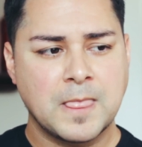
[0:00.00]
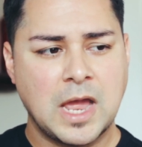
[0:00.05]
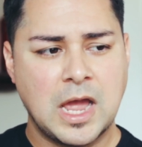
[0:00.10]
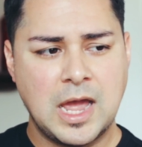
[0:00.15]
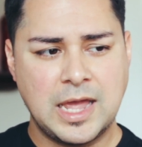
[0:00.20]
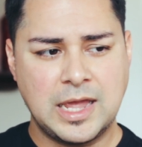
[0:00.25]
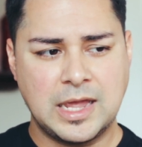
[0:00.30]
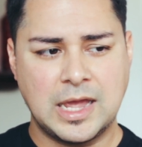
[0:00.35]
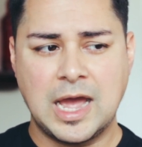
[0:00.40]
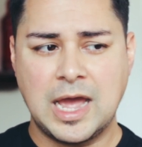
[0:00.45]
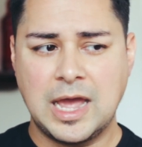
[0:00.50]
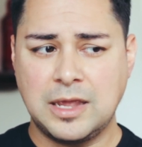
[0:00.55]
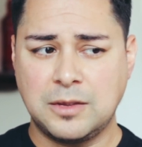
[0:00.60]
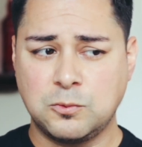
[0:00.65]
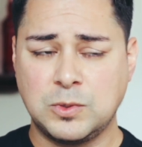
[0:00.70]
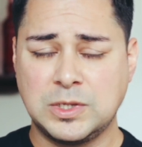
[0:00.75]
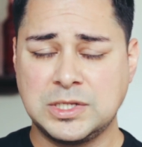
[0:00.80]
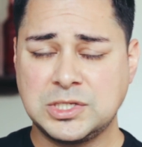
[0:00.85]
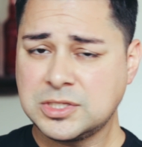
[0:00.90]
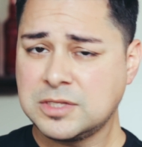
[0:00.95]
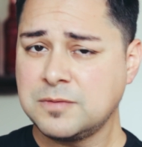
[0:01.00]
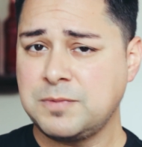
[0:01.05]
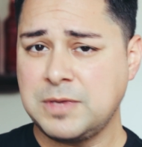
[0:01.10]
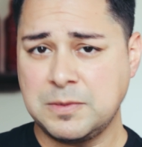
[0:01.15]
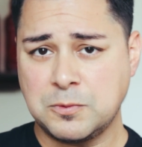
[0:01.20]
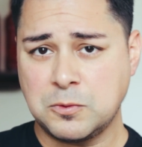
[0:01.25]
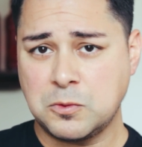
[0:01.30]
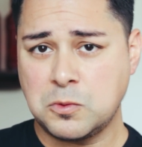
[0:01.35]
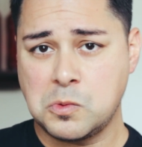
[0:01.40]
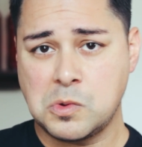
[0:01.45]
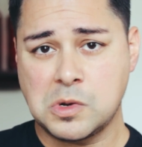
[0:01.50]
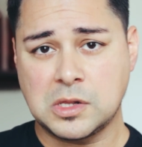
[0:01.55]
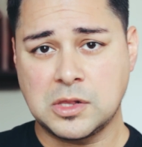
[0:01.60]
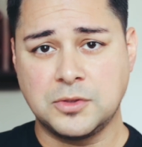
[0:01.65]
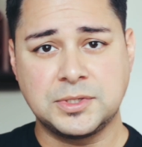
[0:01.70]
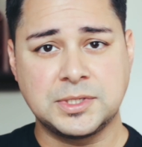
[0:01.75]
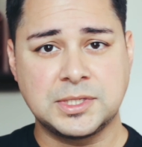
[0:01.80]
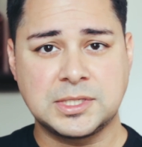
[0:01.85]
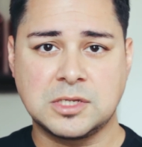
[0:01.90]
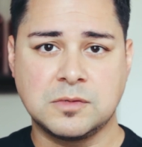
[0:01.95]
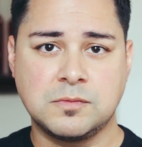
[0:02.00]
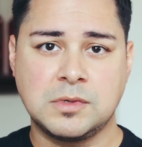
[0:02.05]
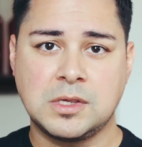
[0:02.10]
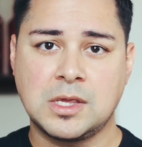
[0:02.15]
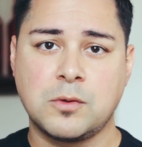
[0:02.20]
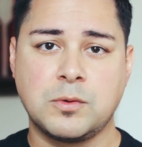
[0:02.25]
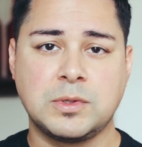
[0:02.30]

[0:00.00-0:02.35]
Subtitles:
I went to the people who were closest to me.